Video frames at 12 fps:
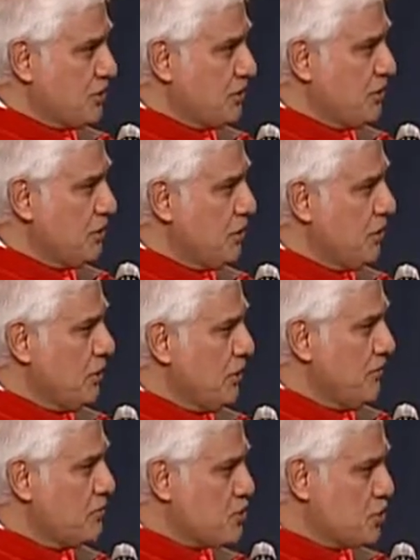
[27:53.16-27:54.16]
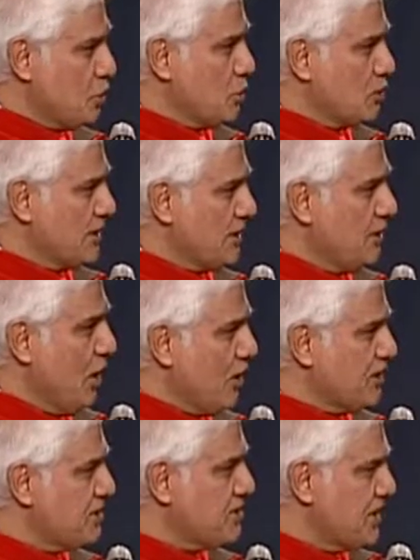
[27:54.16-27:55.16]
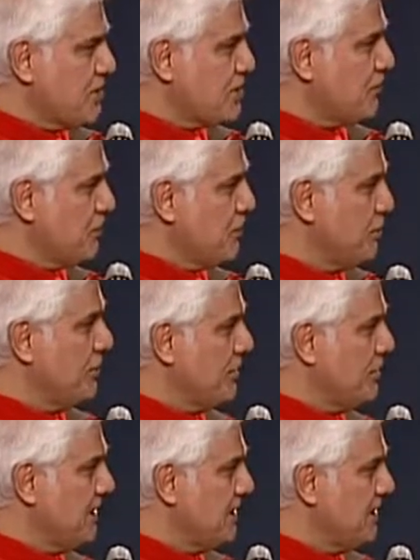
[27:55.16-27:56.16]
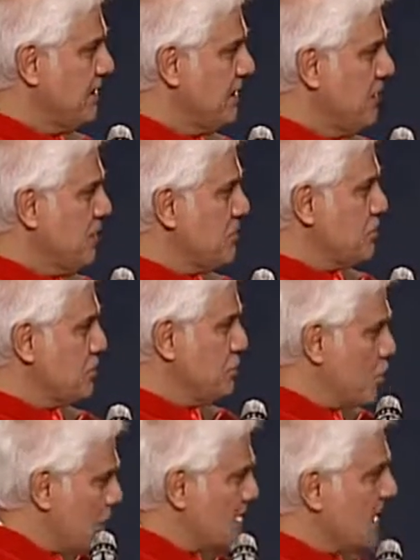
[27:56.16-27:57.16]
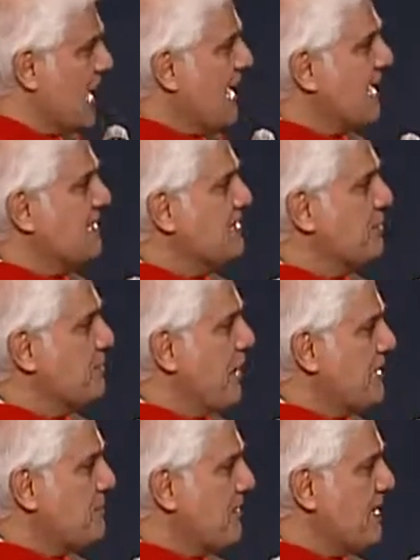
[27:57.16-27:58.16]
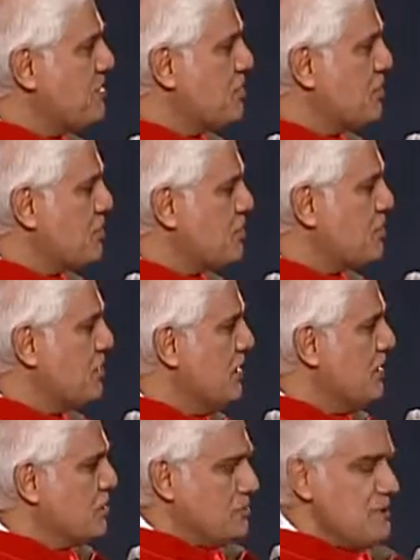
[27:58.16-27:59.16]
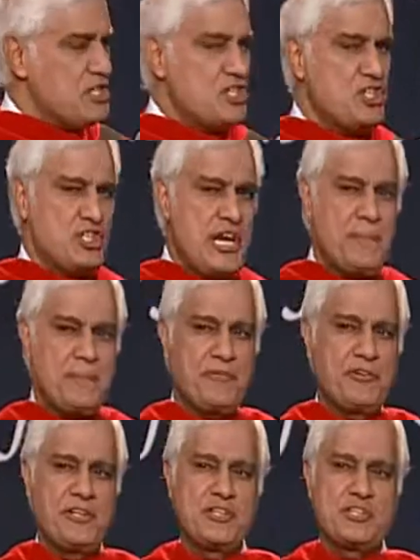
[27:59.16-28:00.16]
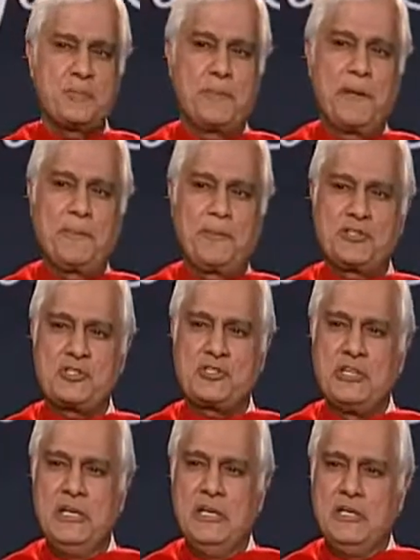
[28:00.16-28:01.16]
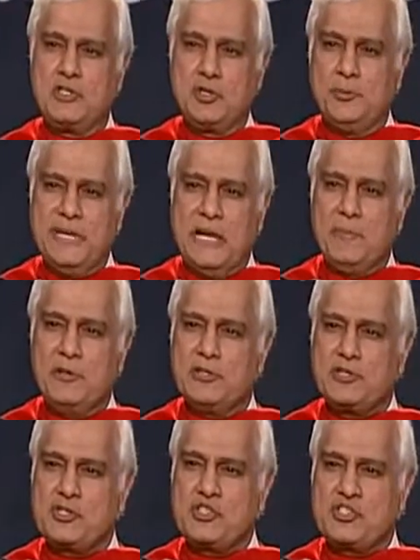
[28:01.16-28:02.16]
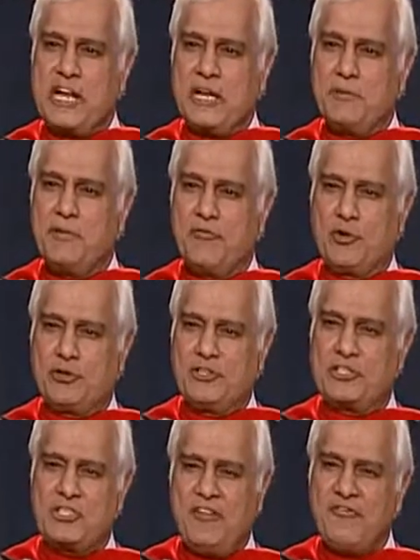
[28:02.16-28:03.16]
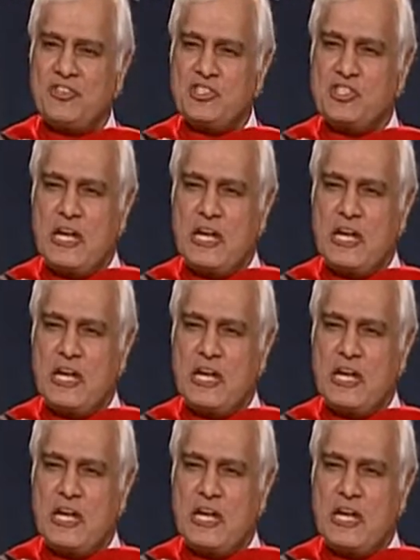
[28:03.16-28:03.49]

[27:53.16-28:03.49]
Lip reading: of the soul that God intends for you and me. To draw the line in the right places, to be shaped for His purpose, to be able to stand before the toughest